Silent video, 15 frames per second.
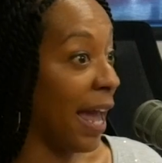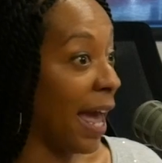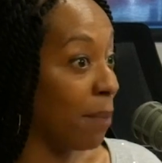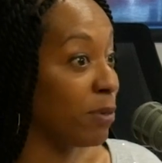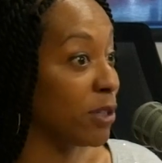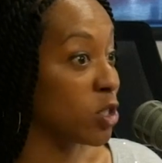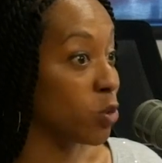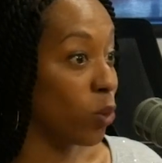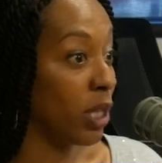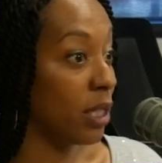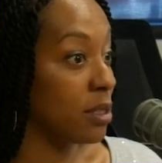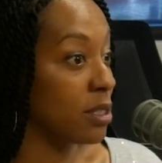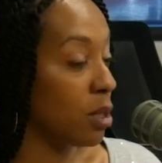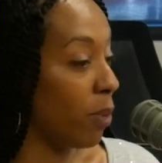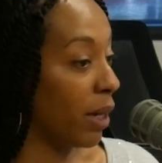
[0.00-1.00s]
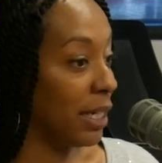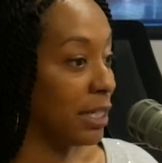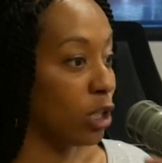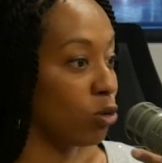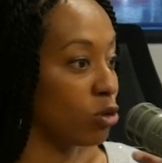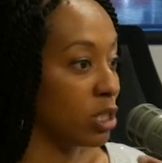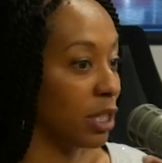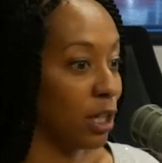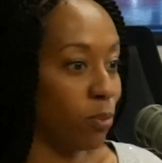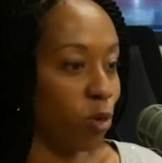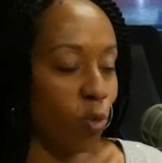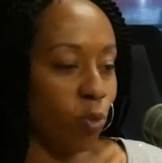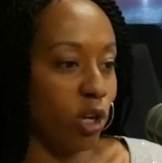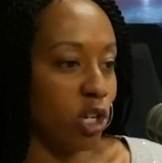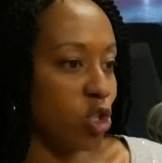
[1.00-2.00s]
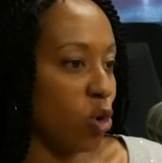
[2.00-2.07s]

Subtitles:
happens, when somebody tells the inappropriate